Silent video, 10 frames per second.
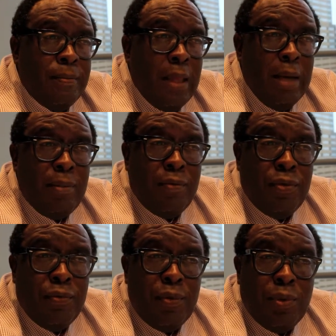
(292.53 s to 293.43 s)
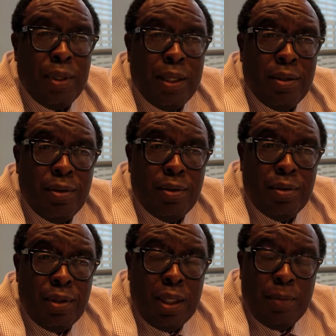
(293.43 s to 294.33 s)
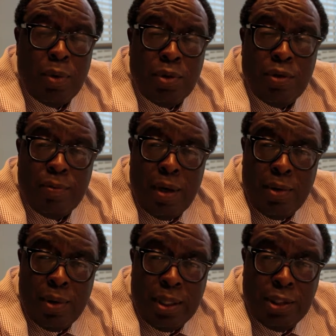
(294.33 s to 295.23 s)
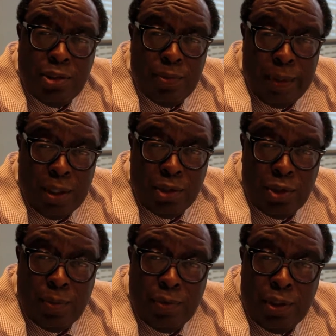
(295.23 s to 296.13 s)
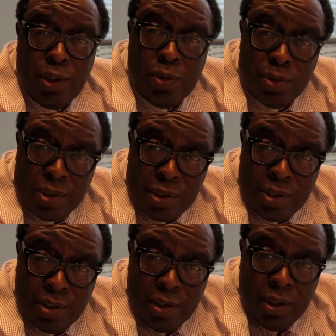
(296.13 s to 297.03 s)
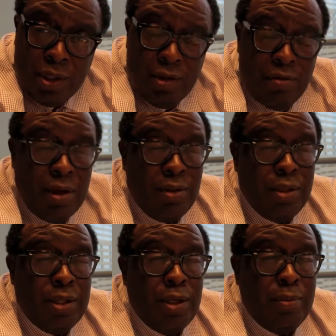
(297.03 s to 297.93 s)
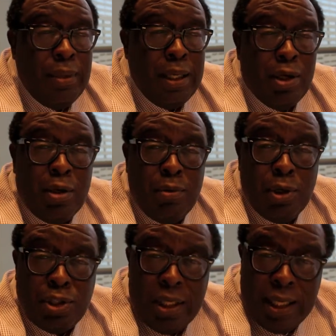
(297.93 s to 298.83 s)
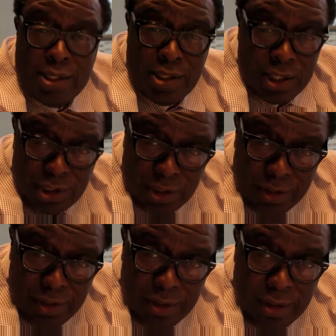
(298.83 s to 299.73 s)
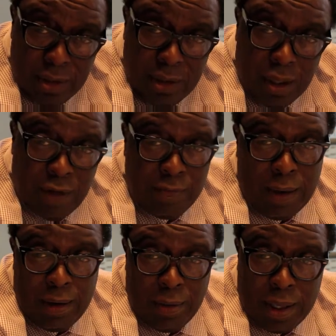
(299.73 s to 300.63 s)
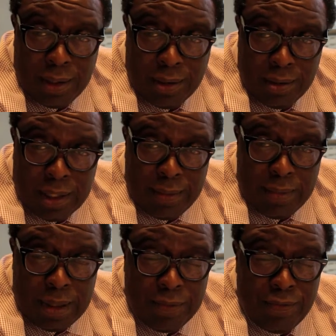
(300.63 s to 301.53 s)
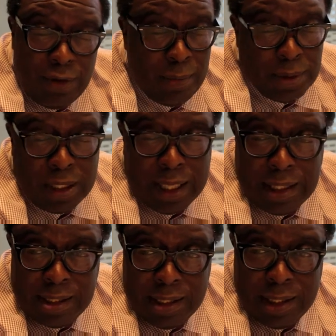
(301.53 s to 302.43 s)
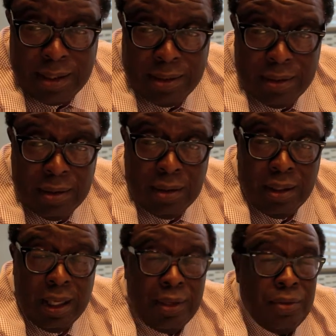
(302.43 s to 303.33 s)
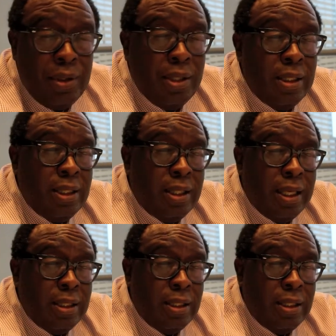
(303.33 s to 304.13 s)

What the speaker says: I'm of the view that the amount of marijuana in Jamaica should be reduced rather than there be any commercialization of marijuana. I'm very much against that. I think that that